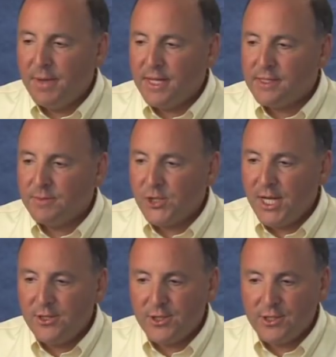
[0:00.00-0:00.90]
made some
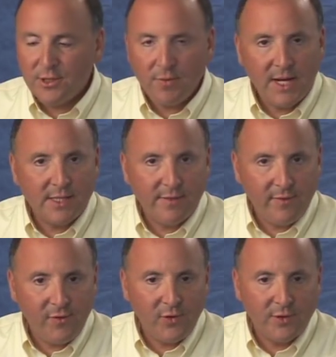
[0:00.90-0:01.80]
changes to the rights of a
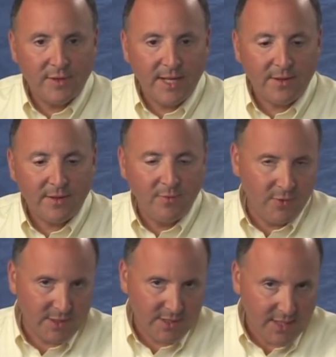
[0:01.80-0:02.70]
folder that
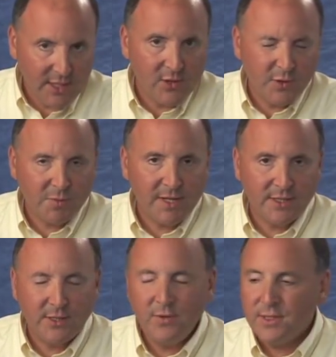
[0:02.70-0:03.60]
was in use by the
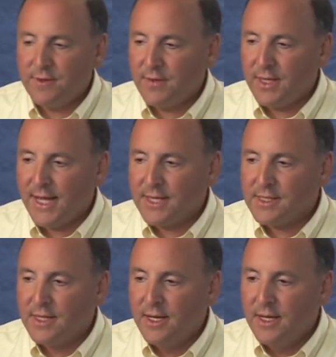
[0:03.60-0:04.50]
students of the
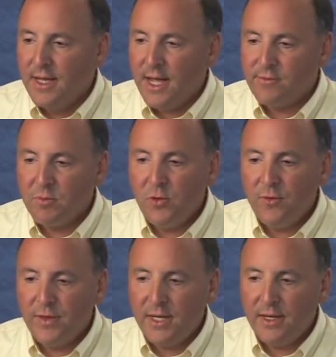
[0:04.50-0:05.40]
class, had
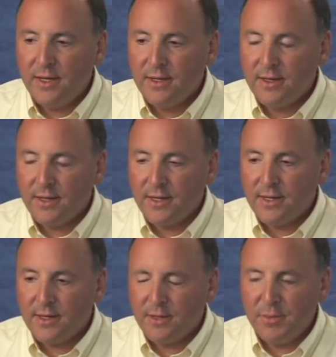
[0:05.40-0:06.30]
removed the
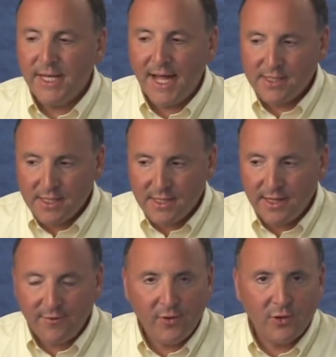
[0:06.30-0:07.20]
uh, complete access to
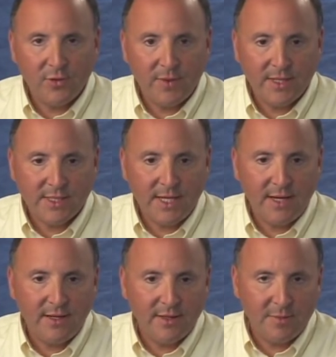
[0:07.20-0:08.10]
that folder when
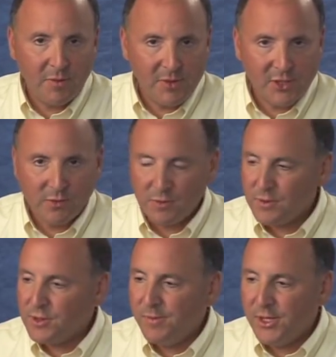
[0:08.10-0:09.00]
instead the permissions were
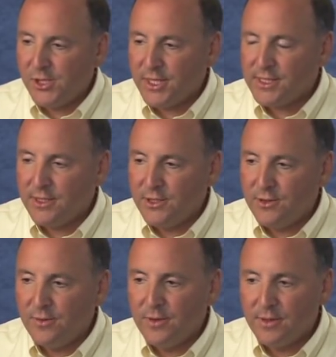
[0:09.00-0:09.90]
supposed to be adjusted
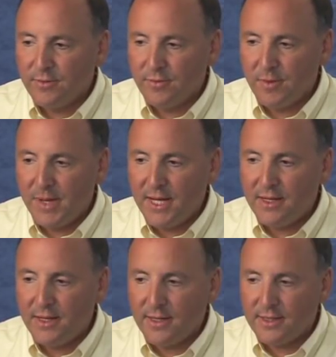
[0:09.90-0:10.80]
to
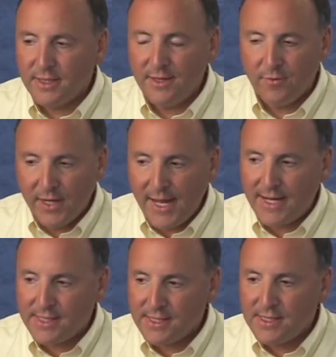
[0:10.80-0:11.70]
remain uh, to leave read
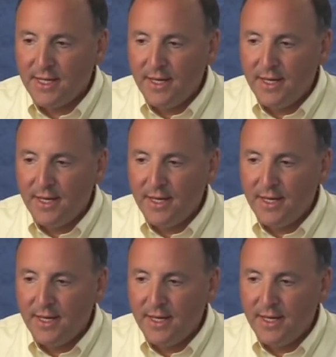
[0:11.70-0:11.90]
access.